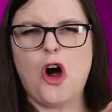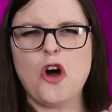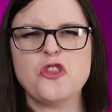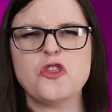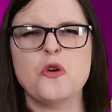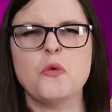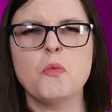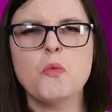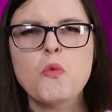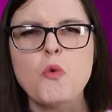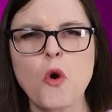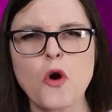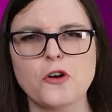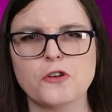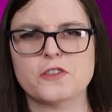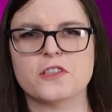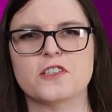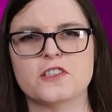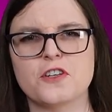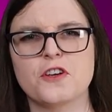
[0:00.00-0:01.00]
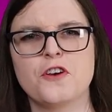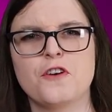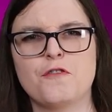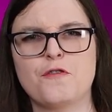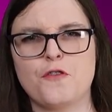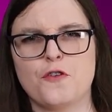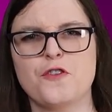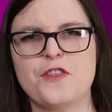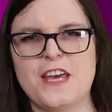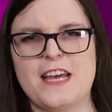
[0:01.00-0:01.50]
are the worst
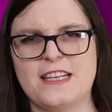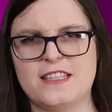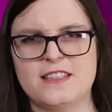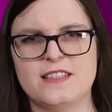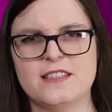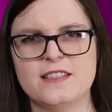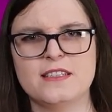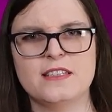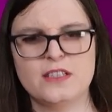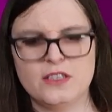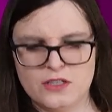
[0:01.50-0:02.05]
for this.